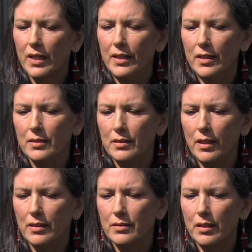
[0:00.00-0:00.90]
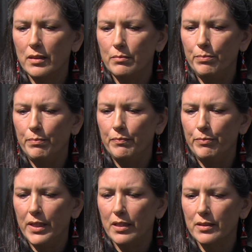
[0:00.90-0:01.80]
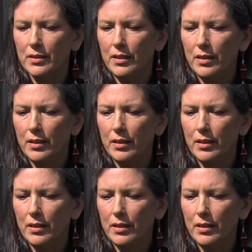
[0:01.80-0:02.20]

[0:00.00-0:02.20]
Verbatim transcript: He gets things done because